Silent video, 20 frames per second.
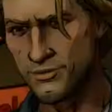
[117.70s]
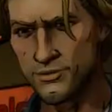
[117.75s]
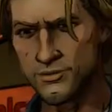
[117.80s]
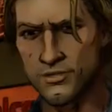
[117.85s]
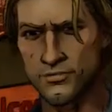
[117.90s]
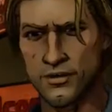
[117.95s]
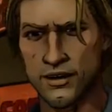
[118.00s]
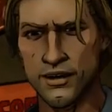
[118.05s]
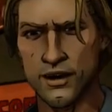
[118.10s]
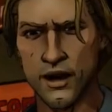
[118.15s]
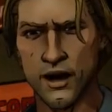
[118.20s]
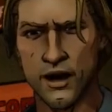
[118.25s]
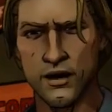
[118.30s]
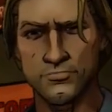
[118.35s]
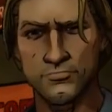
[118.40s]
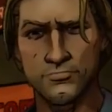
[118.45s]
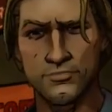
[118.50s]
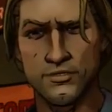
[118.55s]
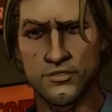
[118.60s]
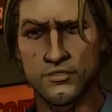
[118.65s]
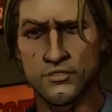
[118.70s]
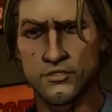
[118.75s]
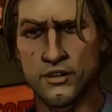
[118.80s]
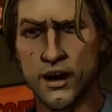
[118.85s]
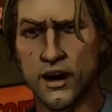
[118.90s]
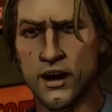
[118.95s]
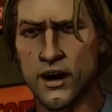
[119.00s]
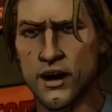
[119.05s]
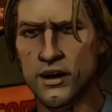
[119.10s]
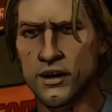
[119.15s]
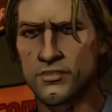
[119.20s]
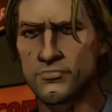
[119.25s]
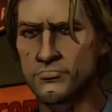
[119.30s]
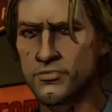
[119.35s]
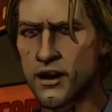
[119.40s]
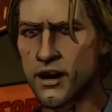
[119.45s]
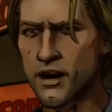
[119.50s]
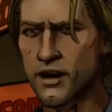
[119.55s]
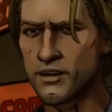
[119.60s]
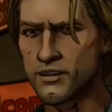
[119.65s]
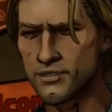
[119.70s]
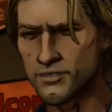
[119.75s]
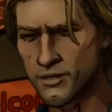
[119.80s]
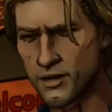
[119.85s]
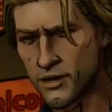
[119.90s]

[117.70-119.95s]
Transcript: Shouldn't be that big of a shock that I'm not gonna